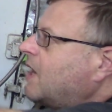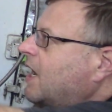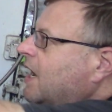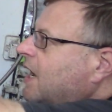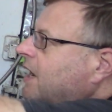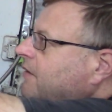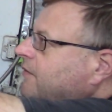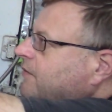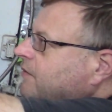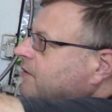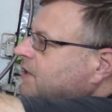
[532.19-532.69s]

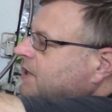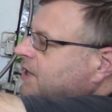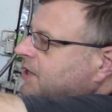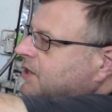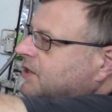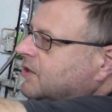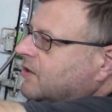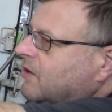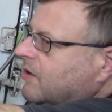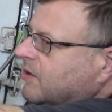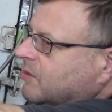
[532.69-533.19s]
I've
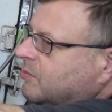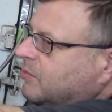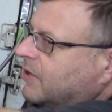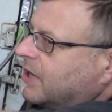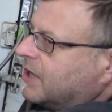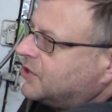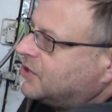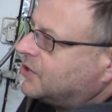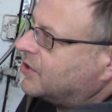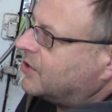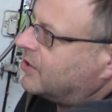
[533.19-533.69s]
released all the
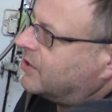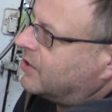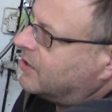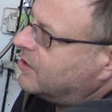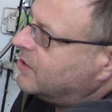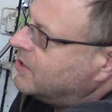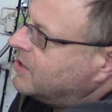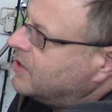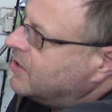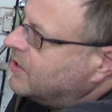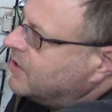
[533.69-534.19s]
pressure
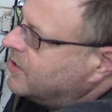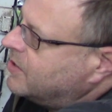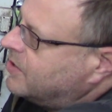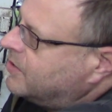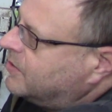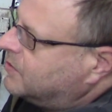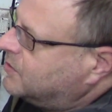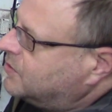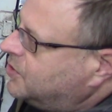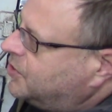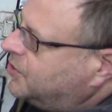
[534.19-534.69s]

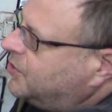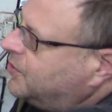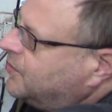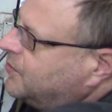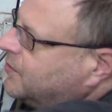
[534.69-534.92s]
to